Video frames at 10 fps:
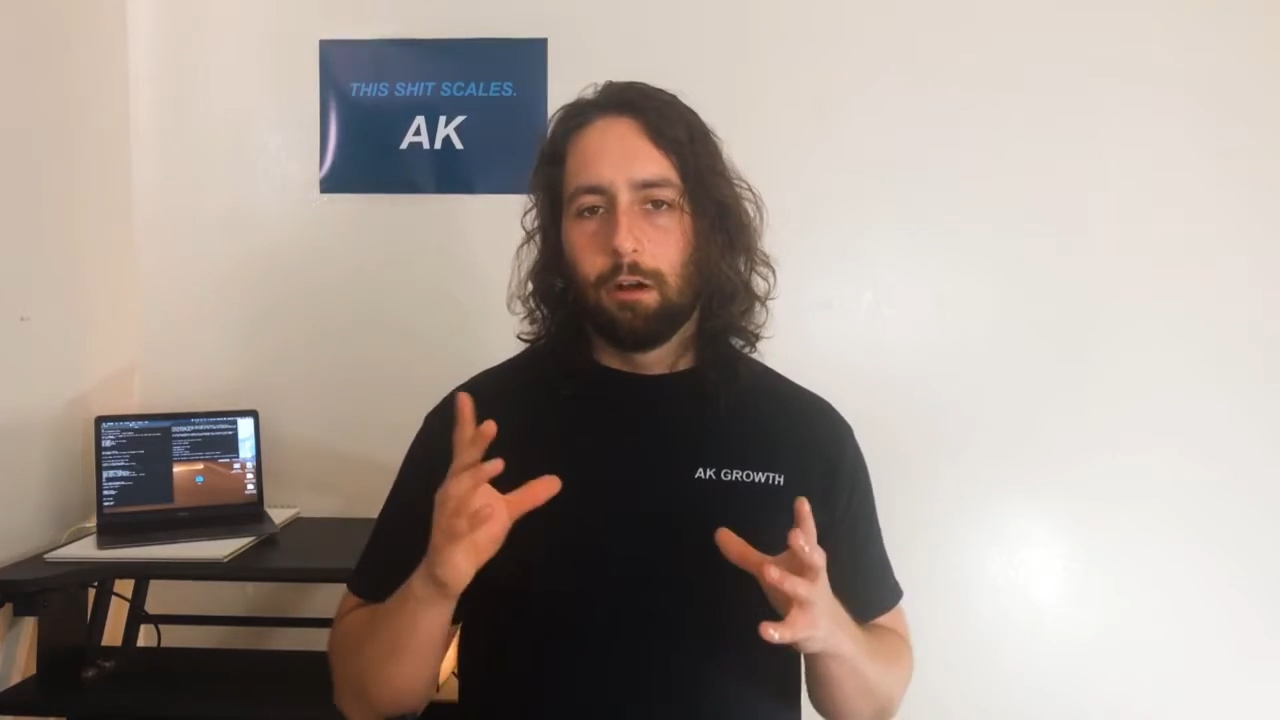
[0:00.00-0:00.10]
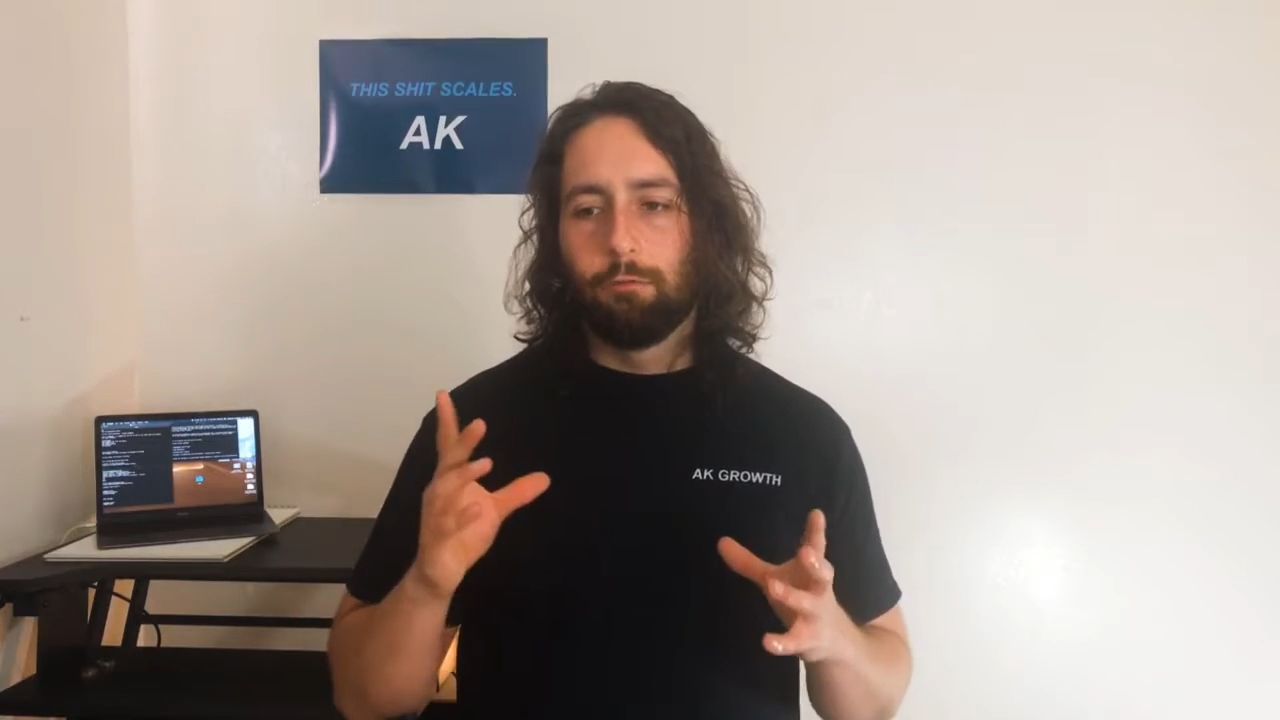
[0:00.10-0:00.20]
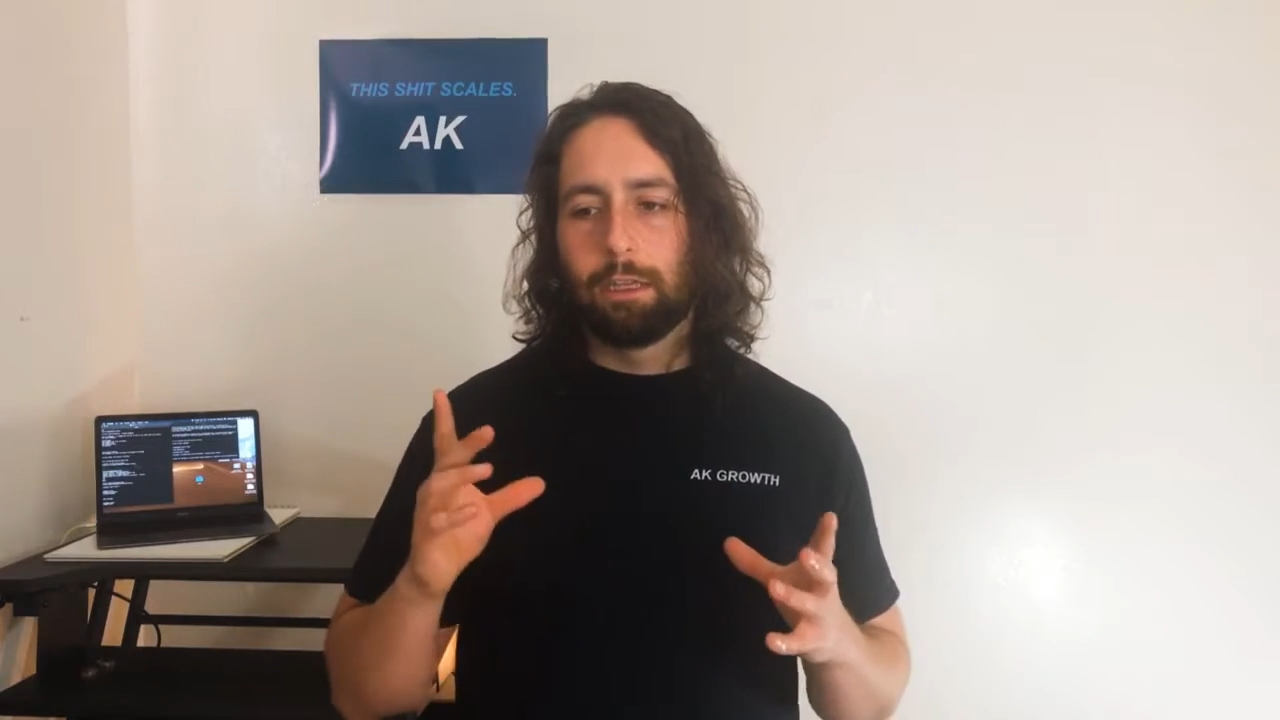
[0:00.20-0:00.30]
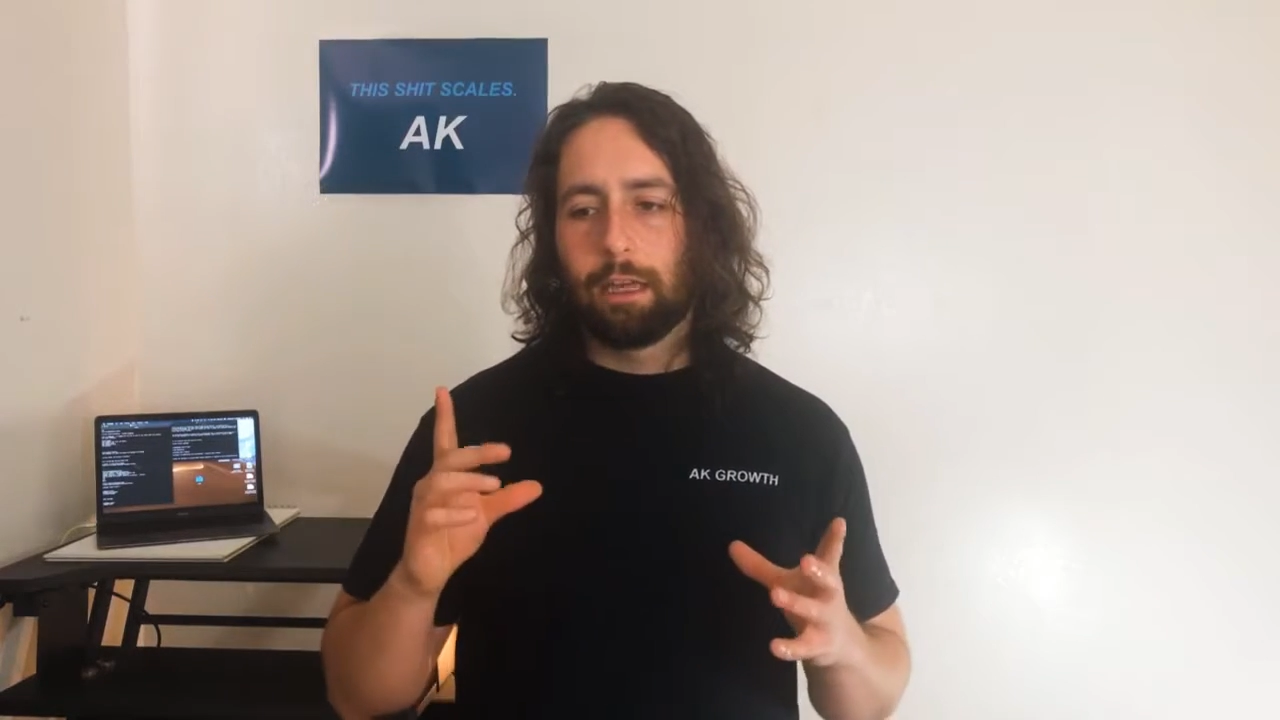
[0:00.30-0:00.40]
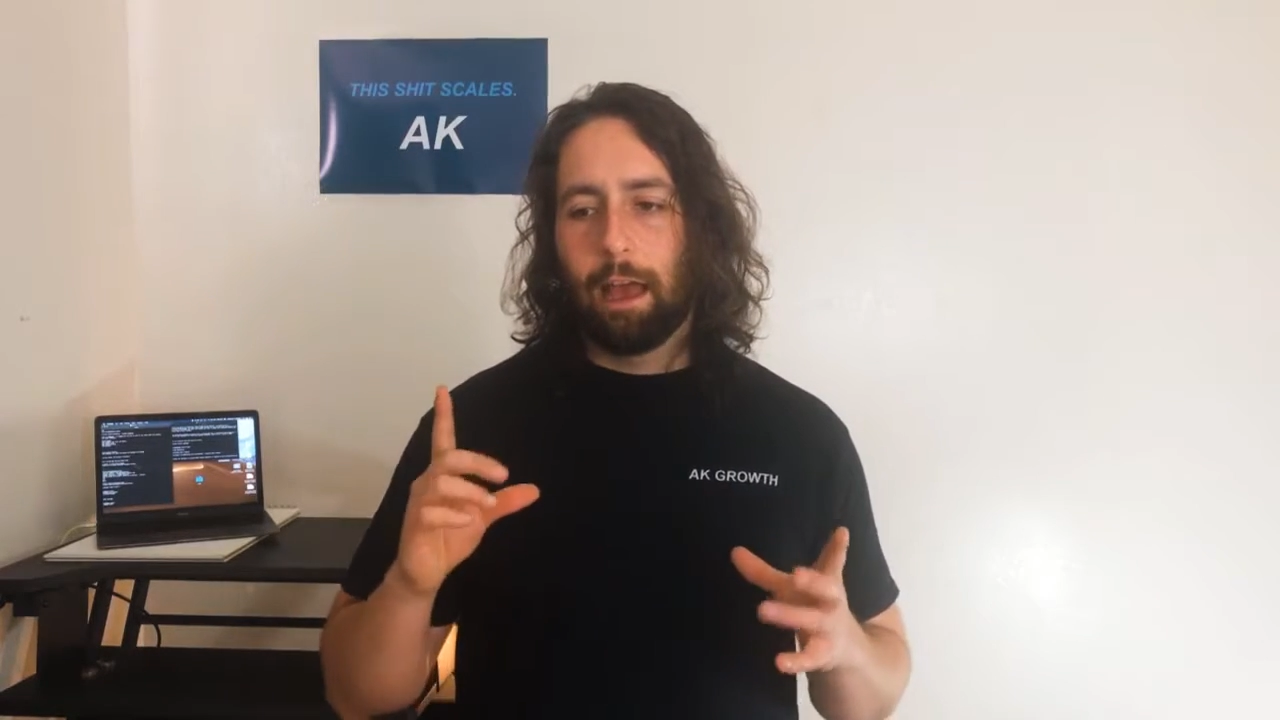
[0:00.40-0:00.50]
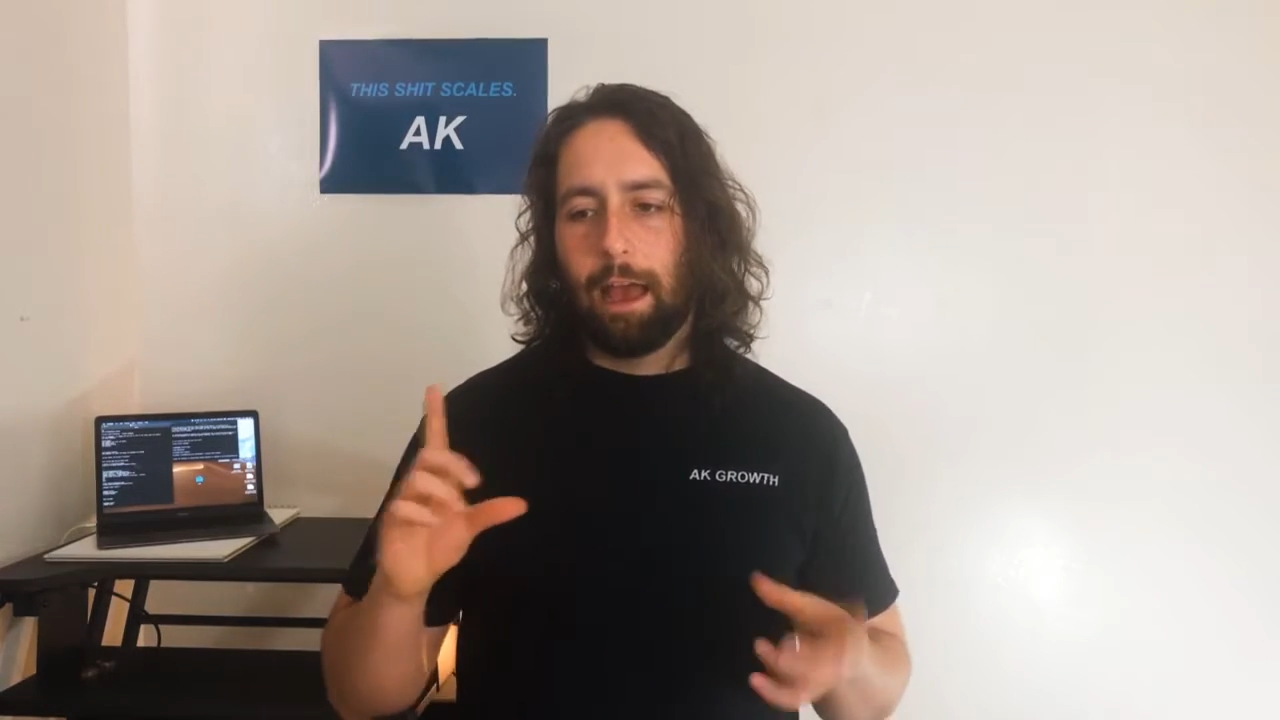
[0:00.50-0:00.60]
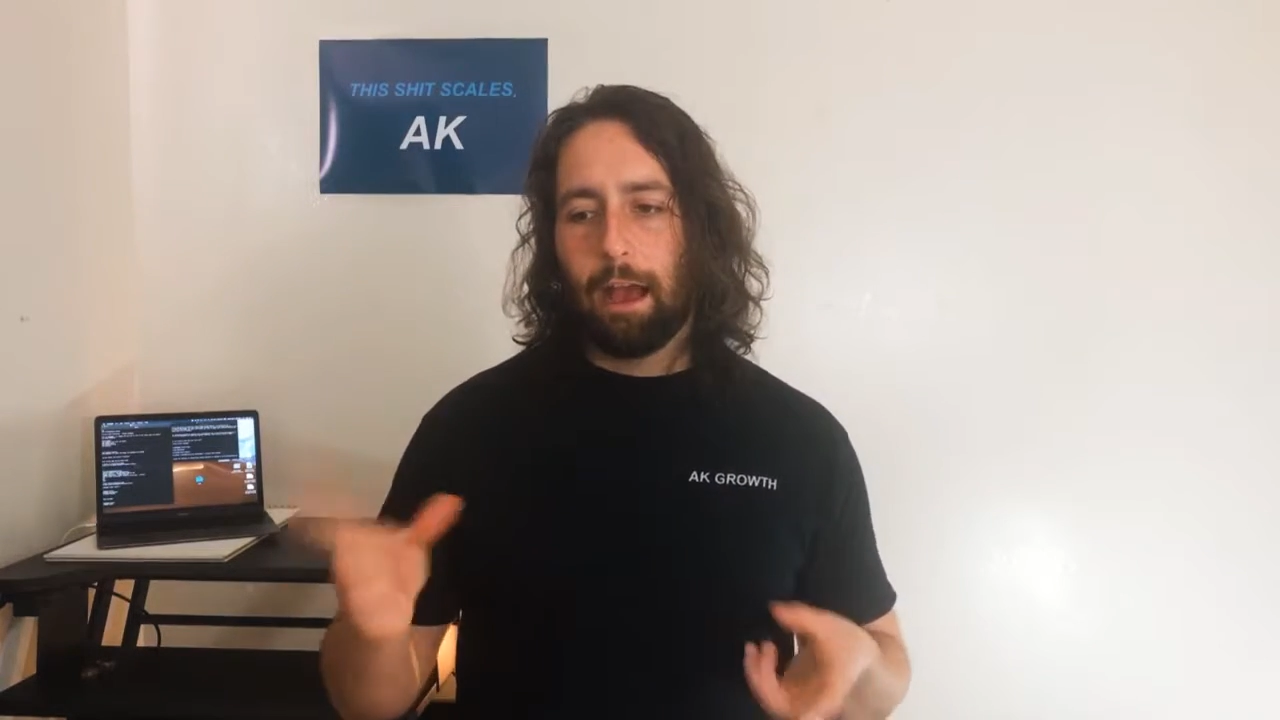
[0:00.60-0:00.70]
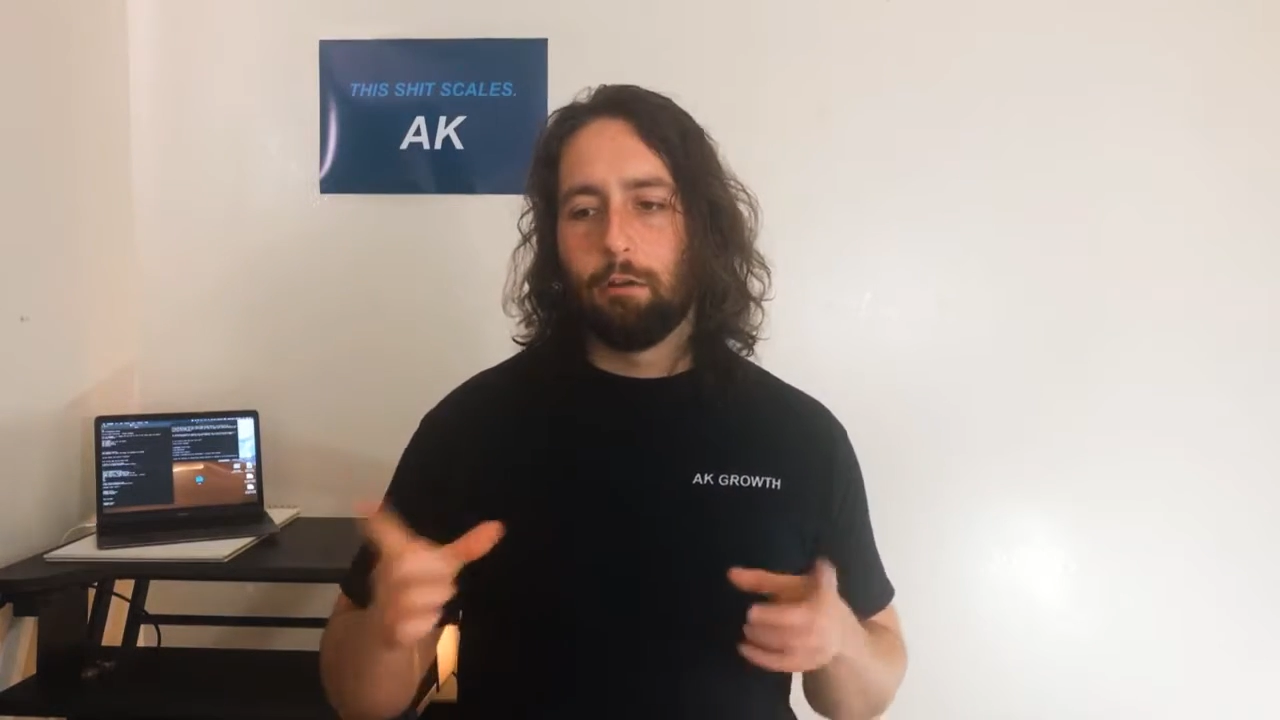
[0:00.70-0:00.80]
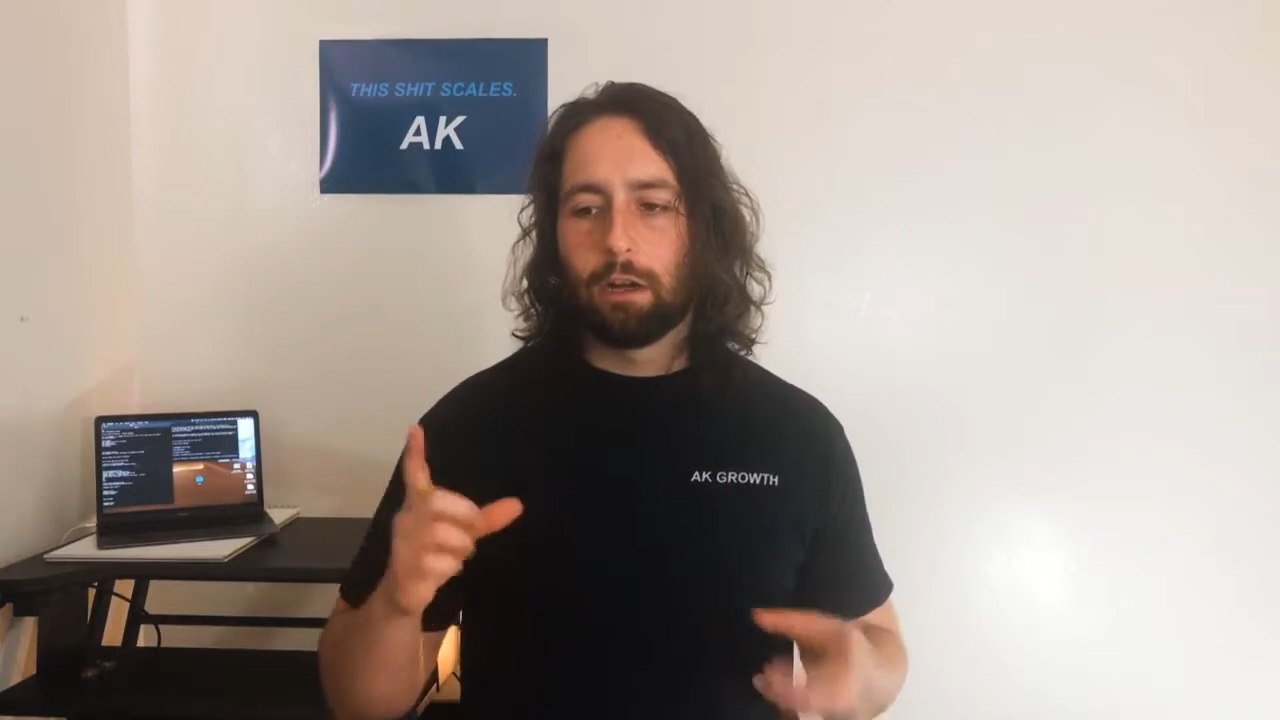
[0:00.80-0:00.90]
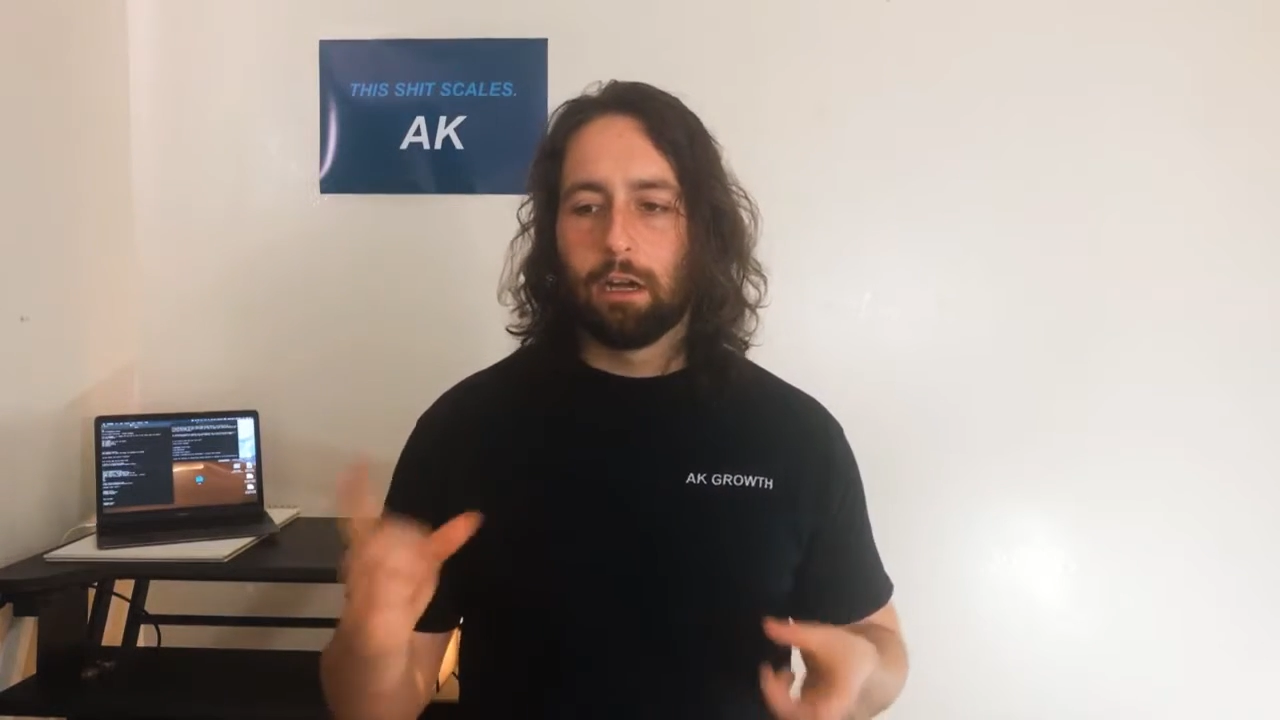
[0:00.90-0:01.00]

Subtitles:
with how a